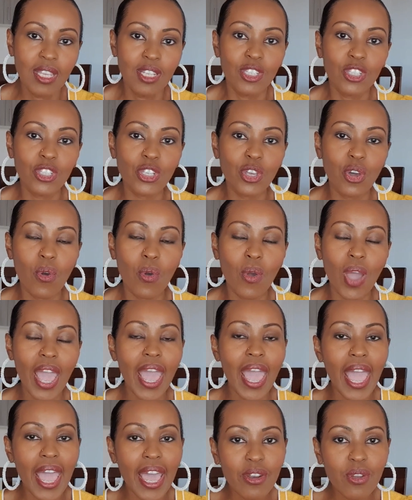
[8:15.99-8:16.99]
So
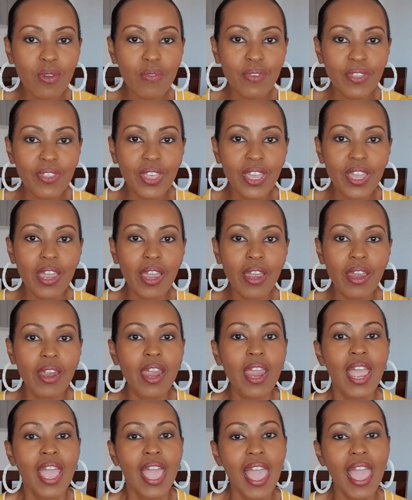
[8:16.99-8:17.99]
head over
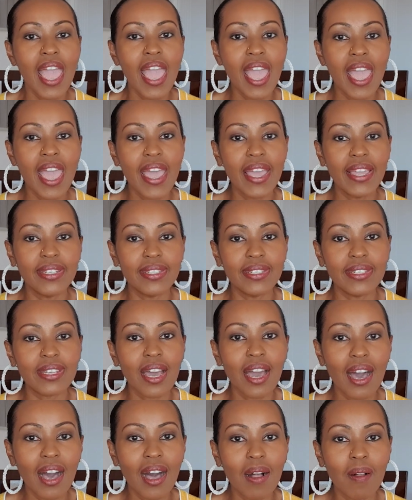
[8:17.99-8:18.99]
there and
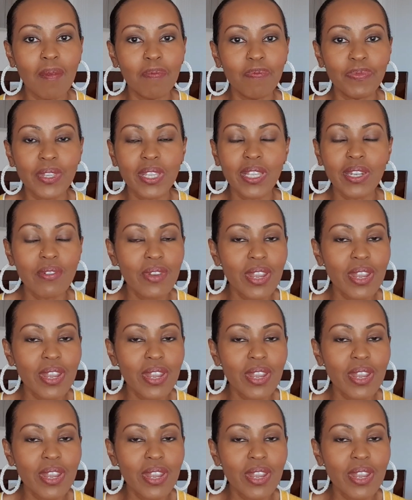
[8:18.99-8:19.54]
um,